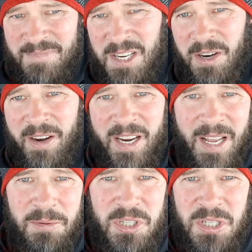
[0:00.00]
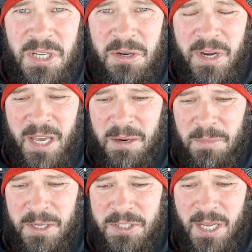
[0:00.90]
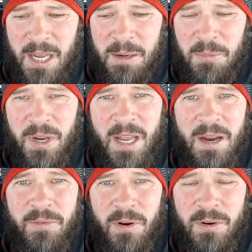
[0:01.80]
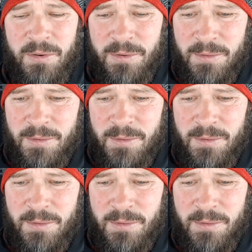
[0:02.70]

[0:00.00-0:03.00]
All right, I was a year ahead of my time, whatever.